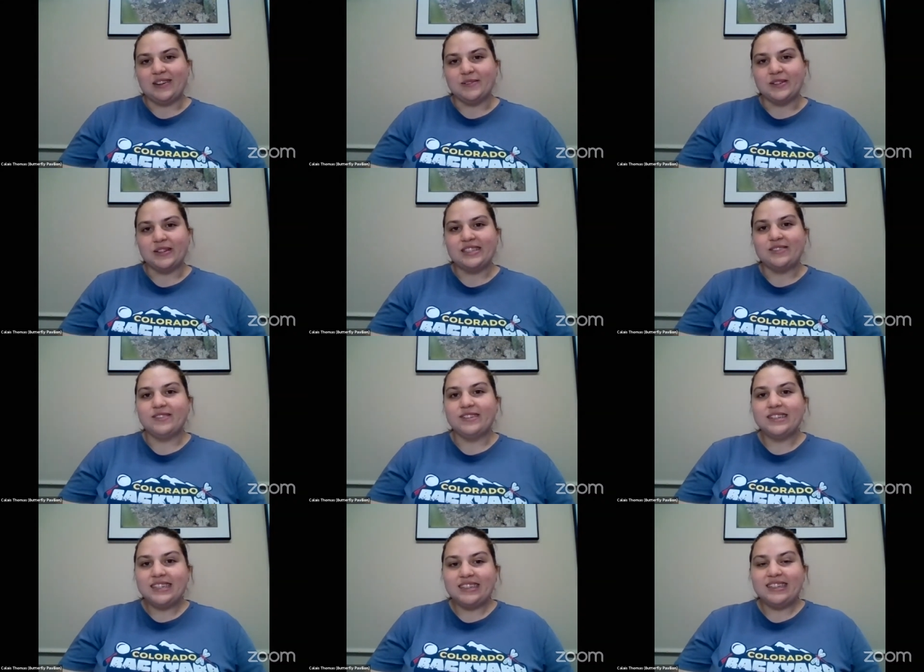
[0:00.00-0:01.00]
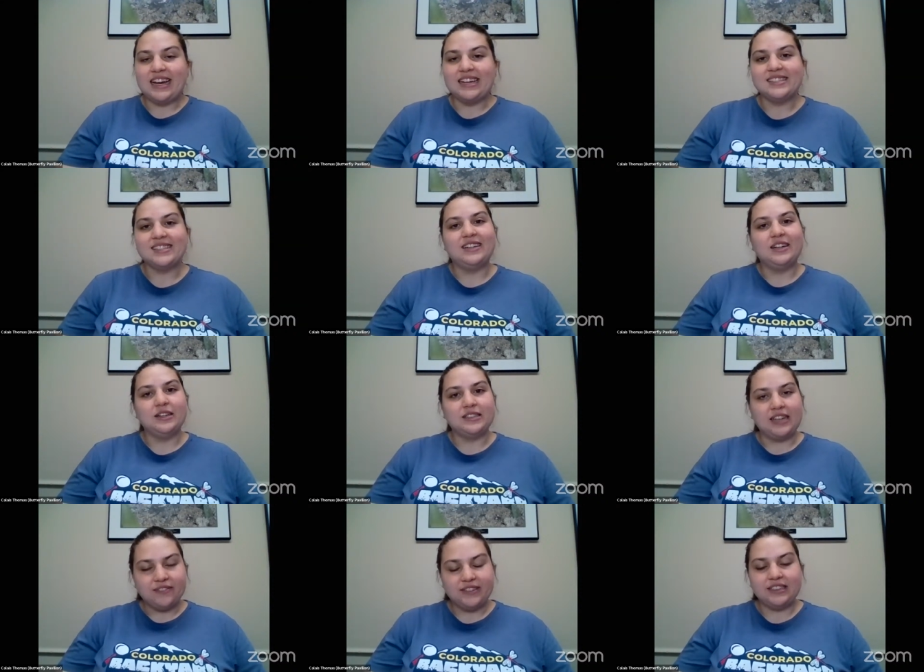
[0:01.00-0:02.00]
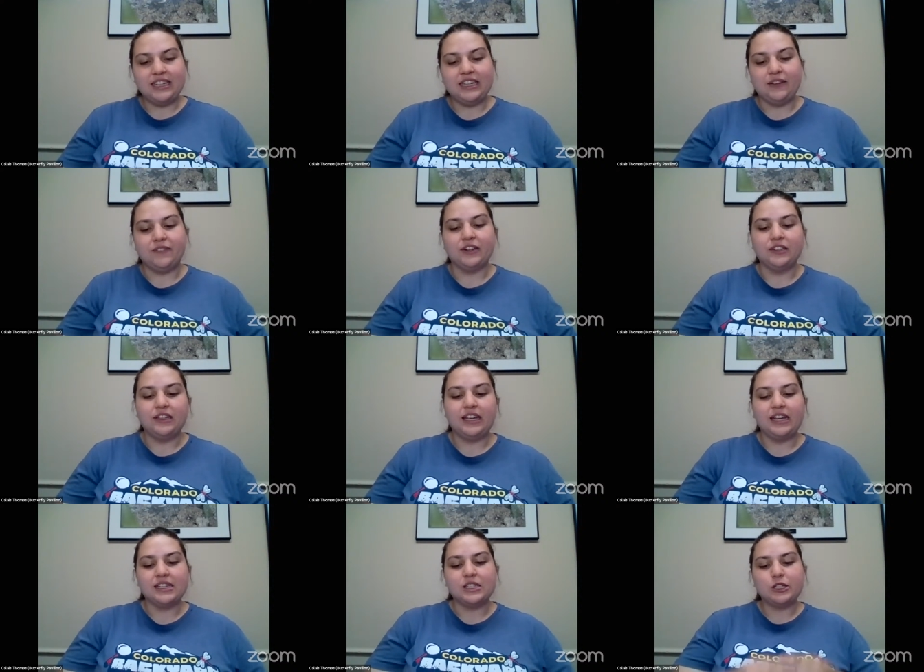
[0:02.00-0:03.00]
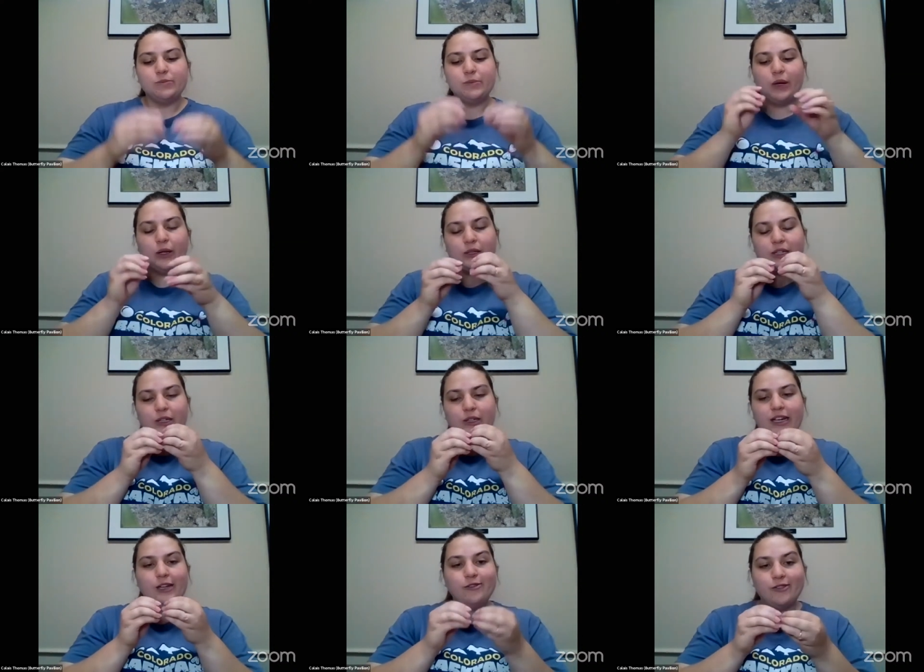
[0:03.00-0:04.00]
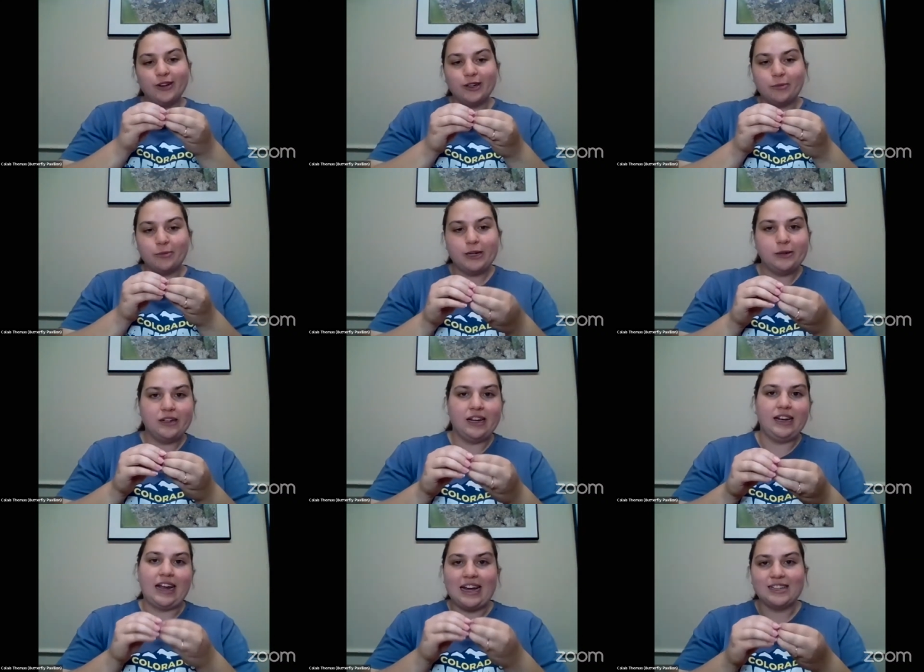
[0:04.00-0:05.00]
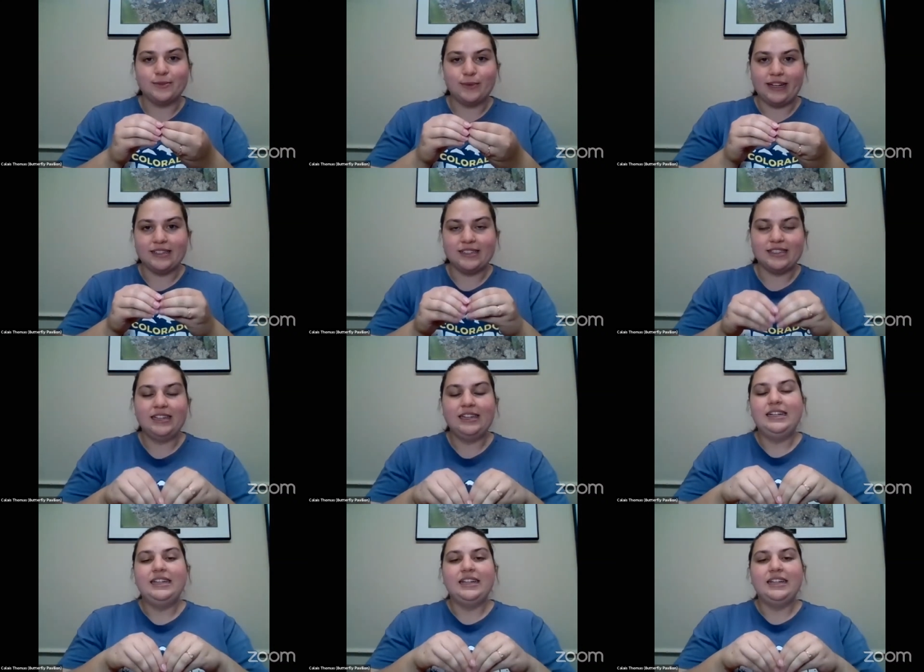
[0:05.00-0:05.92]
Um, so that's a really good guess. Definitely, if you're looking at a small little invertebrate and it has wings,